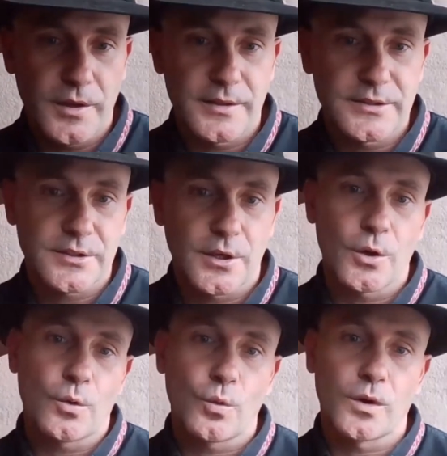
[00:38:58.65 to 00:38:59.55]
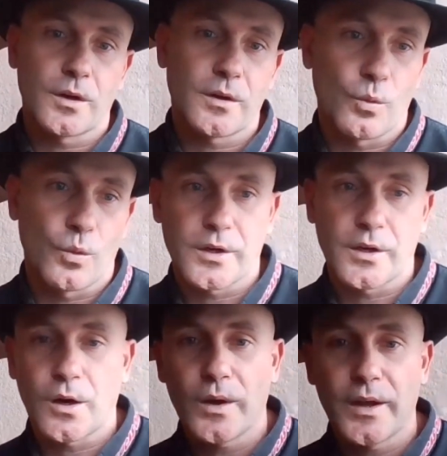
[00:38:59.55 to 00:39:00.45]
And so we're
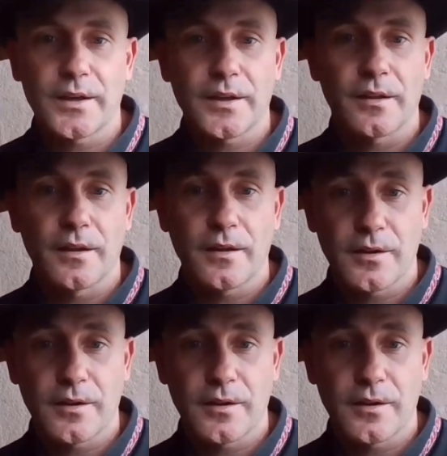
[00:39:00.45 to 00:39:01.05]
working our way into